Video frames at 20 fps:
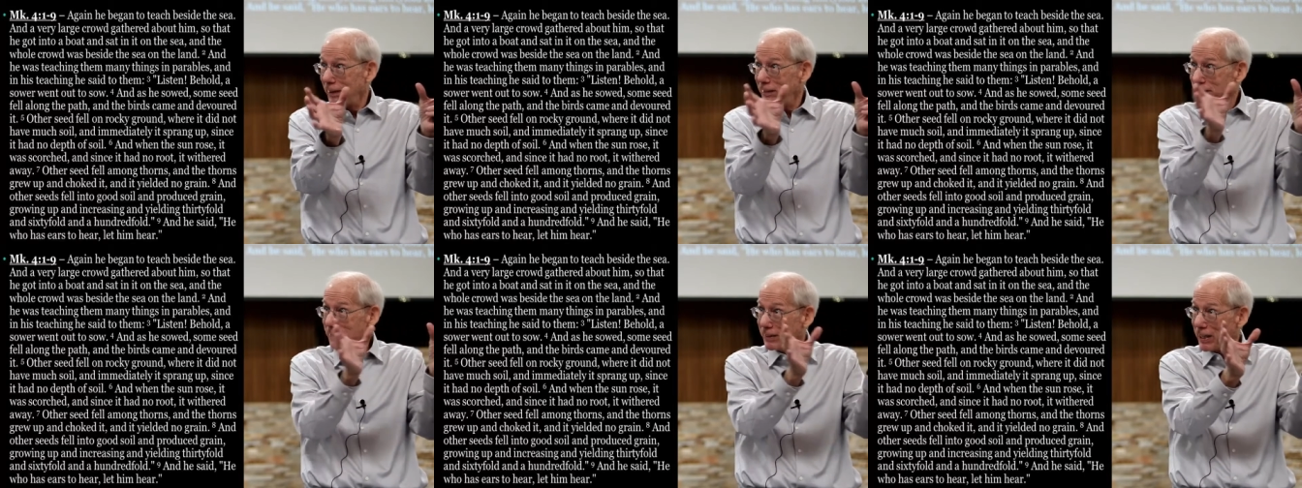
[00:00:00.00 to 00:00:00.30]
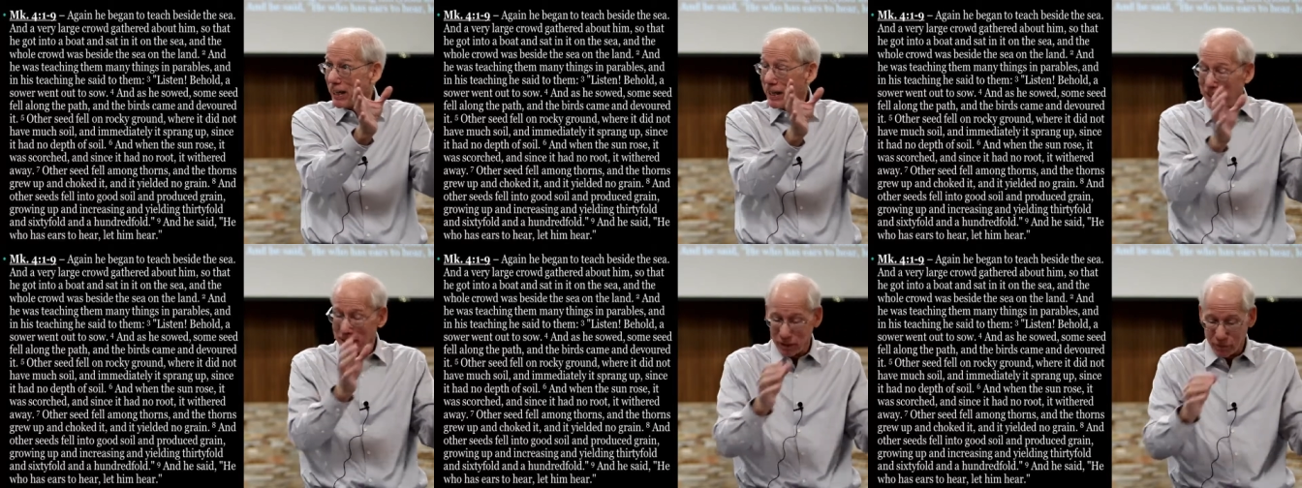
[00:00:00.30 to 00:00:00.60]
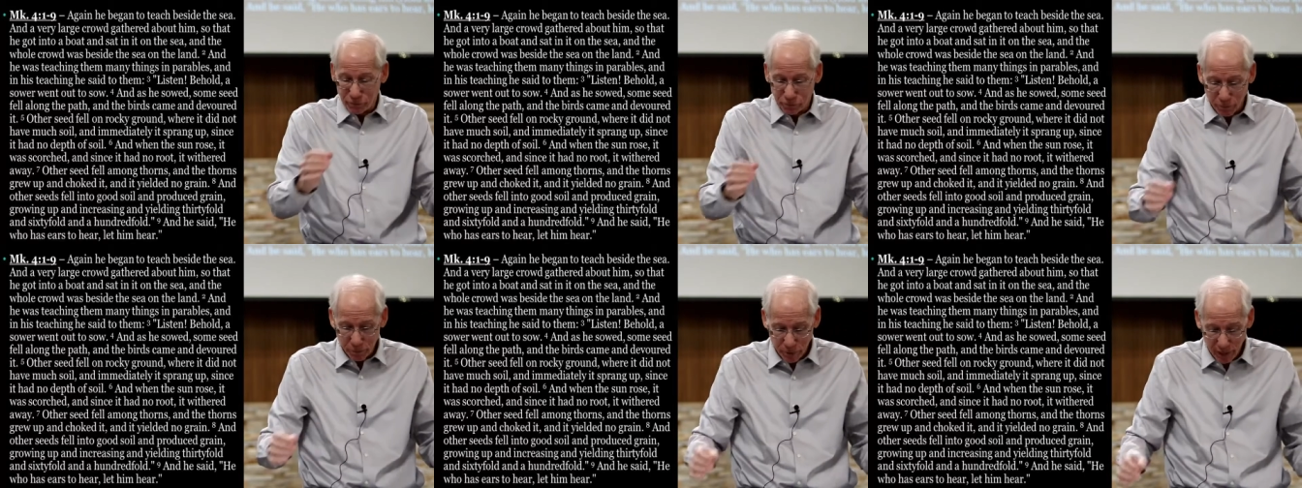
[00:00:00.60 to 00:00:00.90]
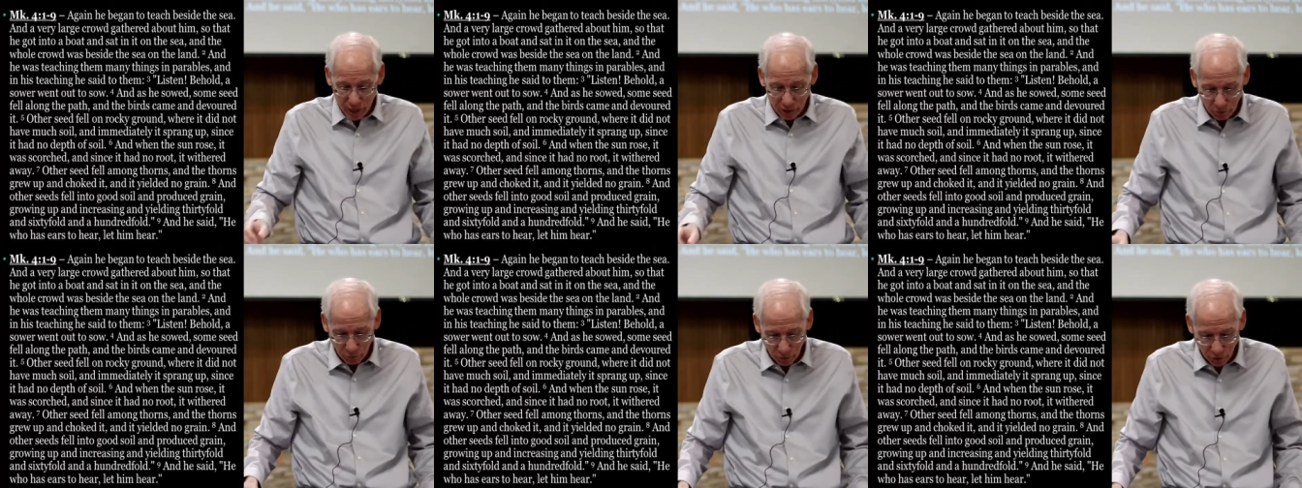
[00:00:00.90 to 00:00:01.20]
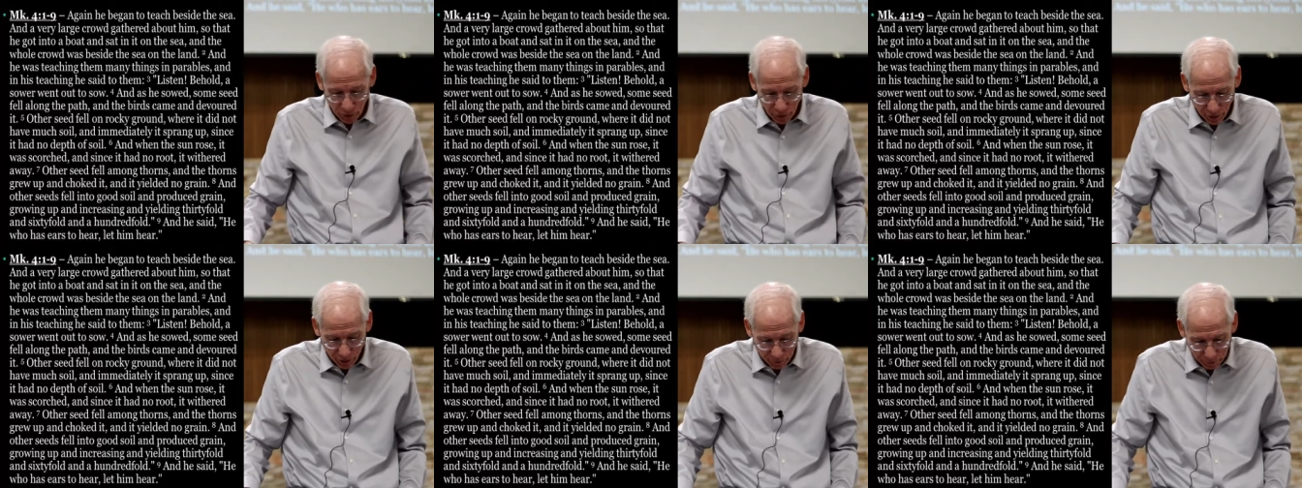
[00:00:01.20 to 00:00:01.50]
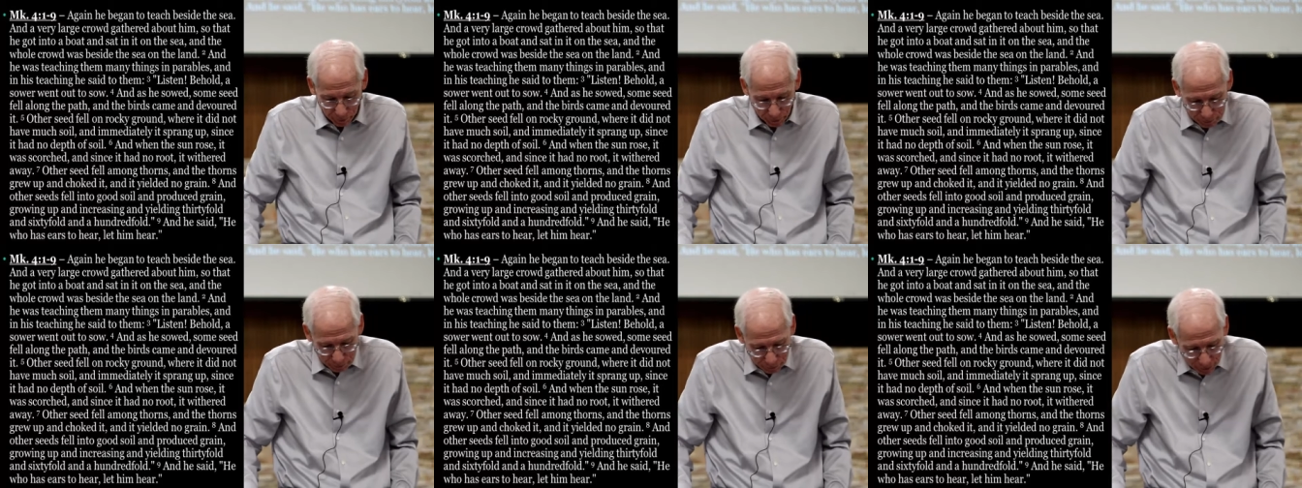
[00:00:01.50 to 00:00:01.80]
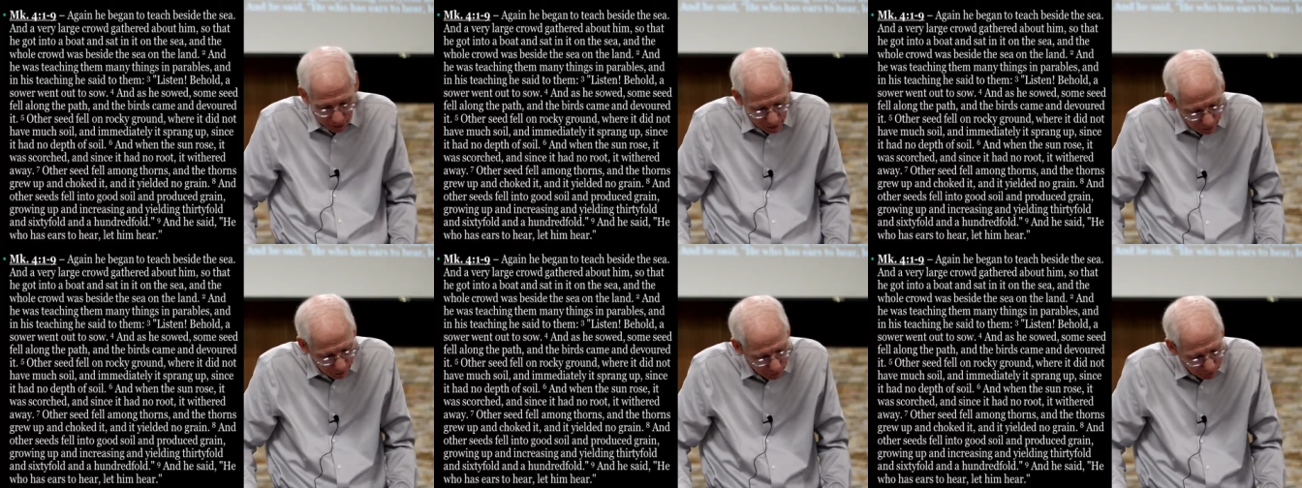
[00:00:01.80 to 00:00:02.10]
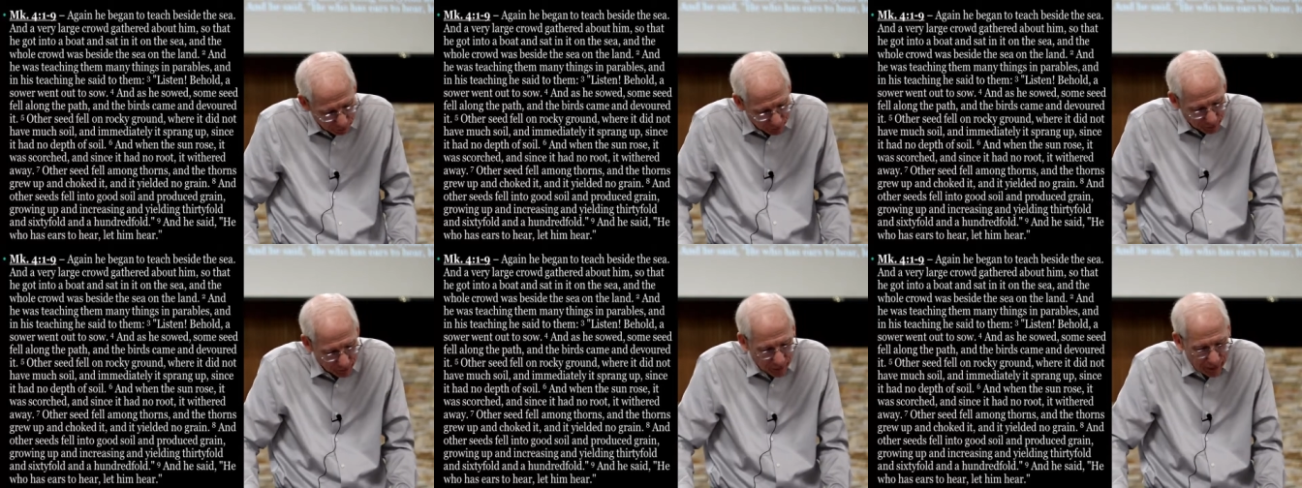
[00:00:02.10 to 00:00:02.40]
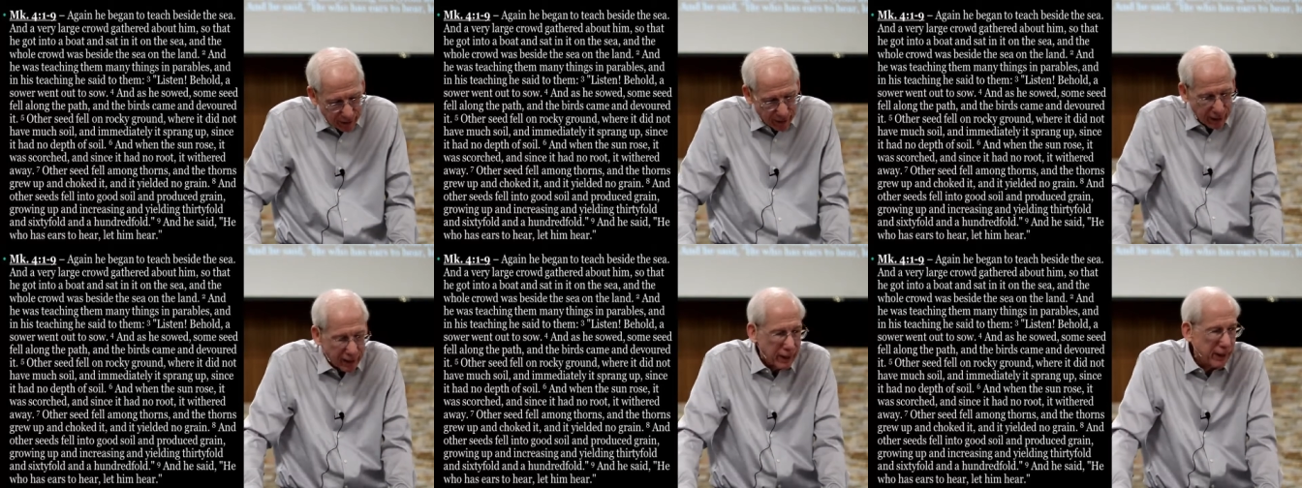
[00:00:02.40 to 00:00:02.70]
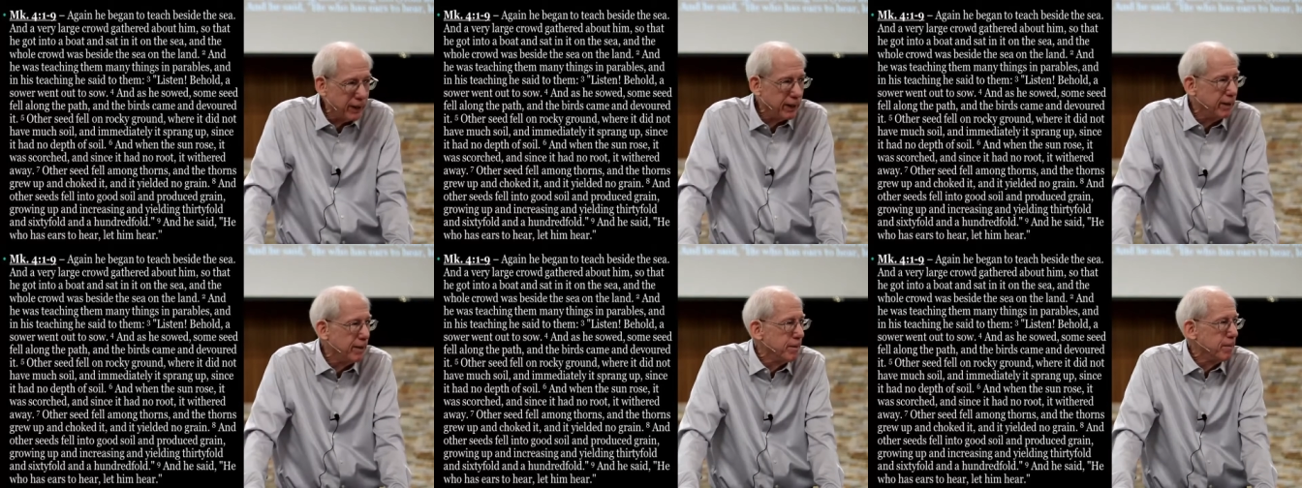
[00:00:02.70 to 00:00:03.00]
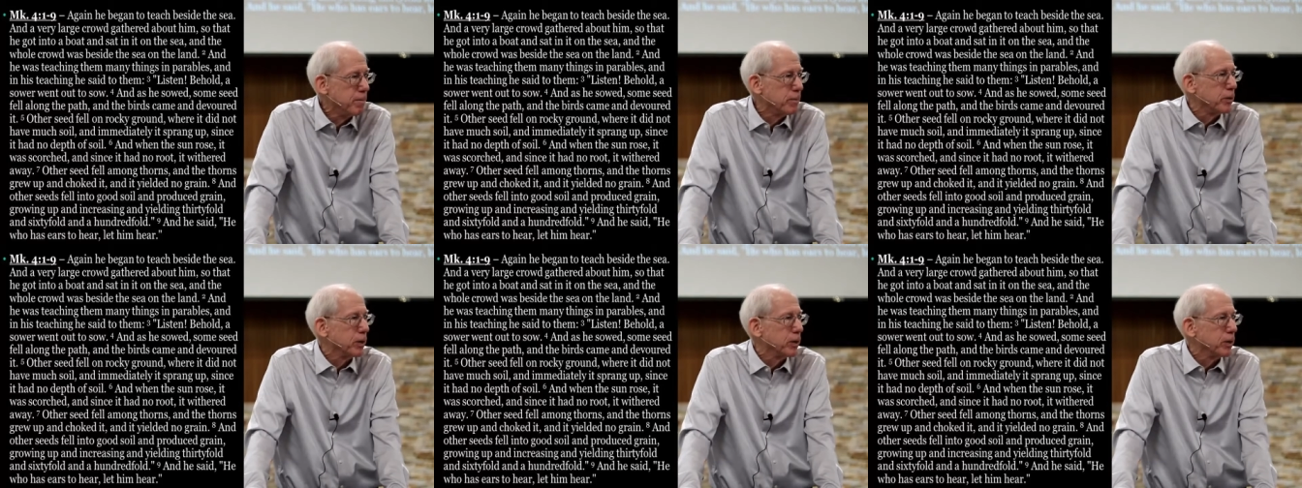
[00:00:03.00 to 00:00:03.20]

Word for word: It's taken from that word, but parabole,